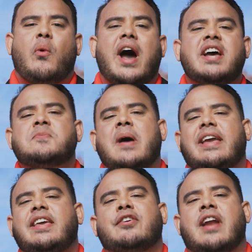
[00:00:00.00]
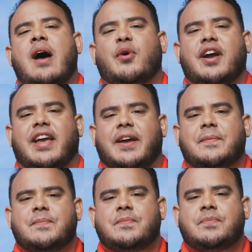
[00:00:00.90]
Why is my heater not working?
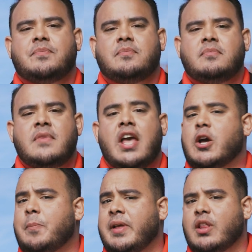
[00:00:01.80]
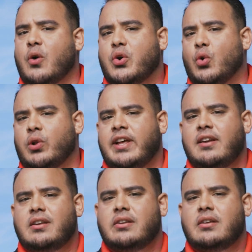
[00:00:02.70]
It could be low coolant,
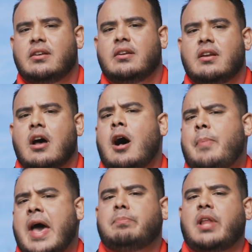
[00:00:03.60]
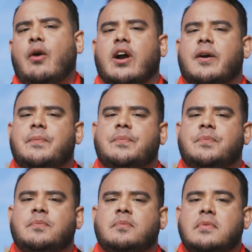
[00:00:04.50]
a bad blower,
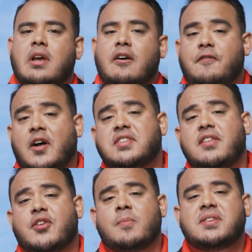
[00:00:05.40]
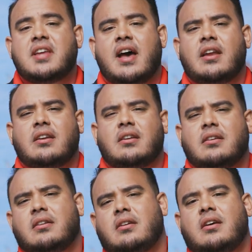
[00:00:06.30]
faulty thermostat,
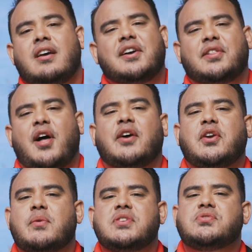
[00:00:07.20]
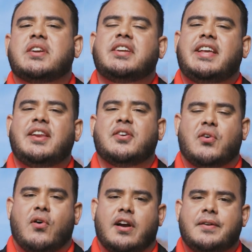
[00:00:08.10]
clogged or restricted heater
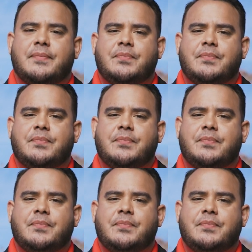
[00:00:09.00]
core,